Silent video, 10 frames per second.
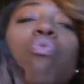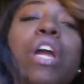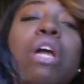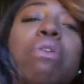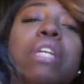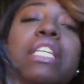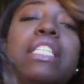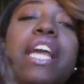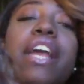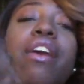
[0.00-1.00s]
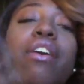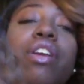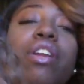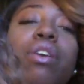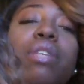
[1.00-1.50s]
realness here.
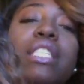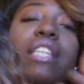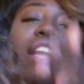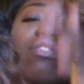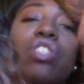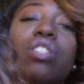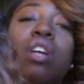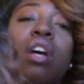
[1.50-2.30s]
It's not just